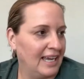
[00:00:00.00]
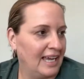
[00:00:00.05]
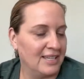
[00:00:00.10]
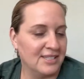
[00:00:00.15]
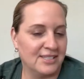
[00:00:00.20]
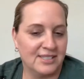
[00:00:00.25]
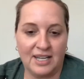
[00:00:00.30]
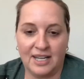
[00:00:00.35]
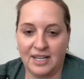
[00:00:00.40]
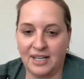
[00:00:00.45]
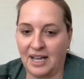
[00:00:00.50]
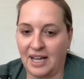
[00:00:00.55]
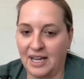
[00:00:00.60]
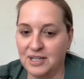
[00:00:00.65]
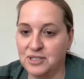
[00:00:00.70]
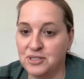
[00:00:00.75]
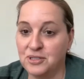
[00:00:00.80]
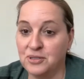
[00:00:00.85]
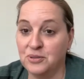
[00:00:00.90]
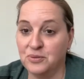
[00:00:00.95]
as I, I
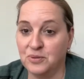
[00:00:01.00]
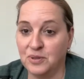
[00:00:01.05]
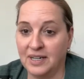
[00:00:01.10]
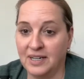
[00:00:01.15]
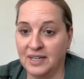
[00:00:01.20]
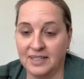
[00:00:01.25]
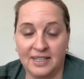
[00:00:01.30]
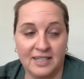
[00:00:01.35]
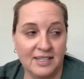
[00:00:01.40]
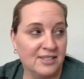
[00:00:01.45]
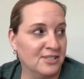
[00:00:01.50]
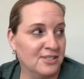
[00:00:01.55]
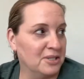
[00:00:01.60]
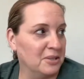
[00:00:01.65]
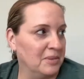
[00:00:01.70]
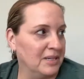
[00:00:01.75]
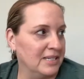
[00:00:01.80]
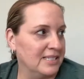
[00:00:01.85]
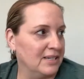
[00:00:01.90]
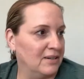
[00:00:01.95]
do uh, consider
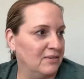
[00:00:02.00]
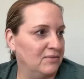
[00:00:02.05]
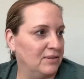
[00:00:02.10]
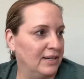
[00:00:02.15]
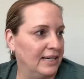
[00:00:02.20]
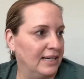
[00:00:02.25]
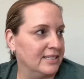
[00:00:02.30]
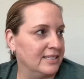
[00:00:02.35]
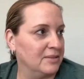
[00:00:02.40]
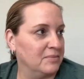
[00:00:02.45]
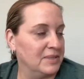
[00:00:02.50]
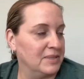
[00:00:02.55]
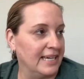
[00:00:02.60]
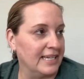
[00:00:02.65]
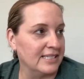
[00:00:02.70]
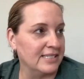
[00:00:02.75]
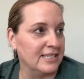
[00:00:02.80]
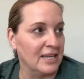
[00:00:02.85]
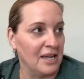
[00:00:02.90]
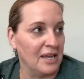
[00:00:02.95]
myself white some
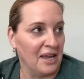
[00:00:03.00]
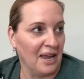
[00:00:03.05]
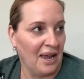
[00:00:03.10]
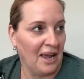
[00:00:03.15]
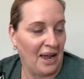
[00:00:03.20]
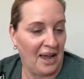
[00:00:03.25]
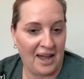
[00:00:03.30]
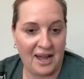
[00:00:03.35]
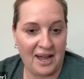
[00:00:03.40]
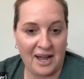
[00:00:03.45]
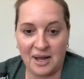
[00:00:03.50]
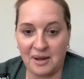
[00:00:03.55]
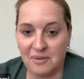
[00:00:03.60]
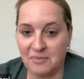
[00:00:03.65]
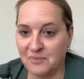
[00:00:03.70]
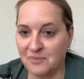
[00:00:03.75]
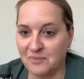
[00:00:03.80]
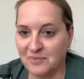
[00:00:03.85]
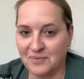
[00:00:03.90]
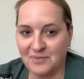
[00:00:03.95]
days.
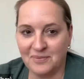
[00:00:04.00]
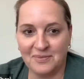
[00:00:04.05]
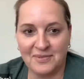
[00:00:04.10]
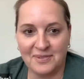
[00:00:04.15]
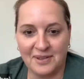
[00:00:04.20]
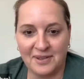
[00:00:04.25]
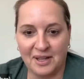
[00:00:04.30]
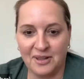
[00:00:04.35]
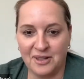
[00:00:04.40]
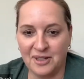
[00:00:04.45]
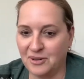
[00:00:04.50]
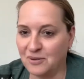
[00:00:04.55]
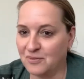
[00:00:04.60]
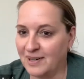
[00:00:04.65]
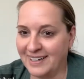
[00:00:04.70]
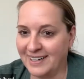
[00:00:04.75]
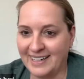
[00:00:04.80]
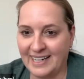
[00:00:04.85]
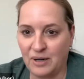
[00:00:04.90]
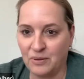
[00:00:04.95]
Um, although
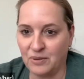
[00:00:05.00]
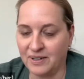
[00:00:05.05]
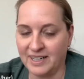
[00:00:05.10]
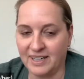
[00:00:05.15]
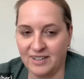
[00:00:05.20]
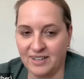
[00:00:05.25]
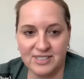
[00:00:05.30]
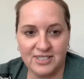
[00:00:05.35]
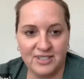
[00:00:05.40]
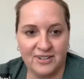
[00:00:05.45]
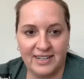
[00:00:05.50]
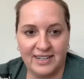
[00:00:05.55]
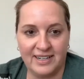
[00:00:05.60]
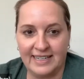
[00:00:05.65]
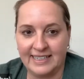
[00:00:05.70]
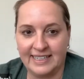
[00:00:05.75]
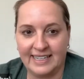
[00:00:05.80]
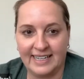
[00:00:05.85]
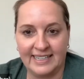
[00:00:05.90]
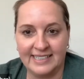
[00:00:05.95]
right now we're in
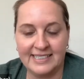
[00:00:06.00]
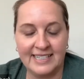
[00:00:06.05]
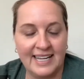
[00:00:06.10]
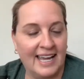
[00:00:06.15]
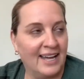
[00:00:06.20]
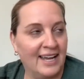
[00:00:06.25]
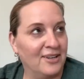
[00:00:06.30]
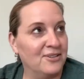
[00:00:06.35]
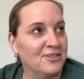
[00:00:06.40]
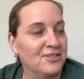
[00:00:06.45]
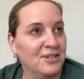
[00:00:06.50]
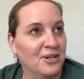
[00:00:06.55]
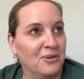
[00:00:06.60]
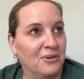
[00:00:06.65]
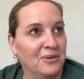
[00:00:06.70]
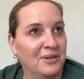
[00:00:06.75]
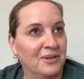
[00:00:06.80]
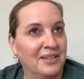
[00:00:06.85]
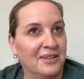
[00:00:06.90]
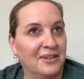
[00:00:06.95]
Arizona getting tan.
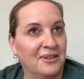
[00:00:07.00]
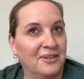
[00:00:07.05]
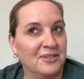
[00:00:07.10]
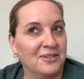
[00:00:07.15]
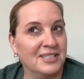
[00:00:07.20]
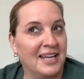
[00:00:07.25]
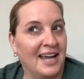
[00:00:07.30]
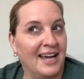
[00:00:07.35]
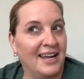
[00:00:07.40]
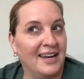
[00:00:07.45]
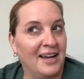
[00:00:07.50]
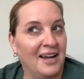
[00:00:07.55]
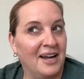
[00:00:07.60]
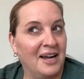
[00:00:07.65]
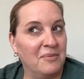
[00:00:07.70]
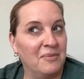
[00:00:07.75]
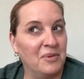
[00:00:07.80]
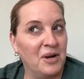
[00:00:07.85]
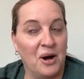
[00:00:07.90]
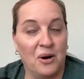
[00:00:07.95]
So there's that.
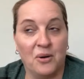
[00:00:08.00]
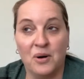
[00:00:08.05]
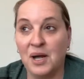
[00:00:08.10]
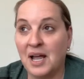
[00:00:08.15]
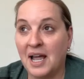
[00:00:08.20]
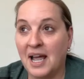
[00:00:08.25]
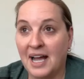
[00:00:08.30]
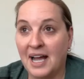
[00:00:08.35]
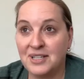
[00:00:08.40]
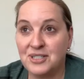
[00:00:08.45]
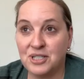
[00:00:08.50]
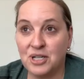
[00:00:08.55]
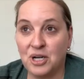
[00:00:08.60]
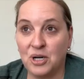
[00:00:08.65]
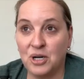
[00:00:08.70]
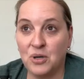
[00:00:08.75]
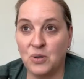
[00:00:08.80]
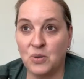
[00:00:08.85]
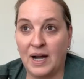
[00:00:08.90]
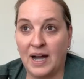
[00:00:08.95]
Uh, no.
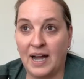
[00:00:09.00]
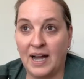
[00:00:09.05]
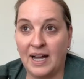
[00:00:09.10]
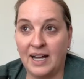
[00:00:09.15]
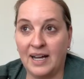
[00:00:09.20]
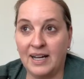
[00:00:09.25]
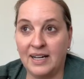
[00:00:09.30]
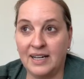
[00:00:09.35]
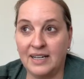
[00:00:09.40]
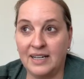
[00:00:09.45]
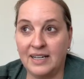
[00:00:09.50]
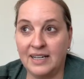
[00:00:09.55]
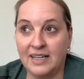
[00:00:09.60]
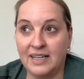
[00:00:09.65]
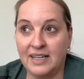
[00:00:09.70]
So uh,